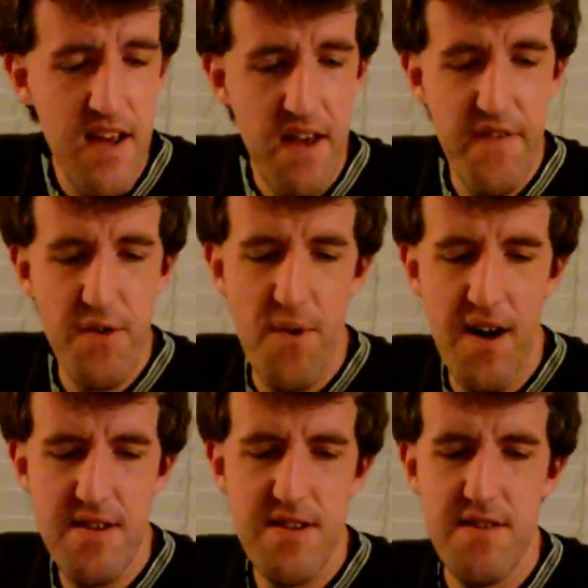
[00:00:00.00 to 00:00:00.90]
If you
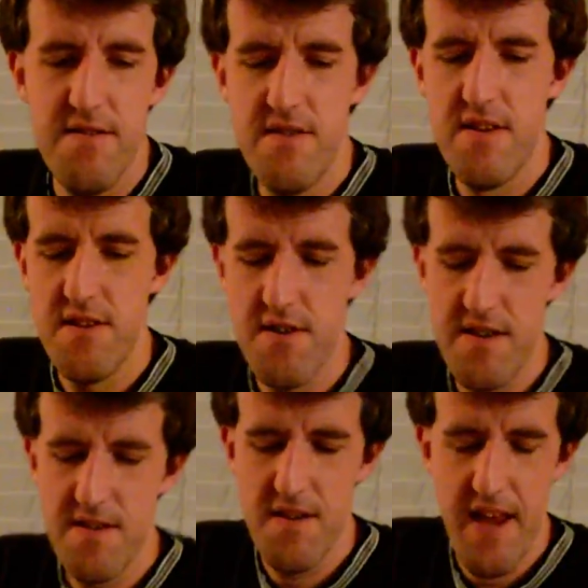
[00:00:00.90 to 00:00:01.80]
want to, you
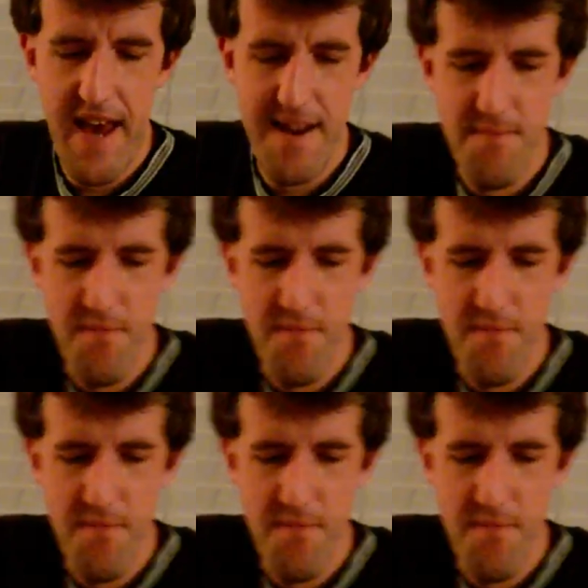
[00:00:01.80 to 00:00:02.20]
can add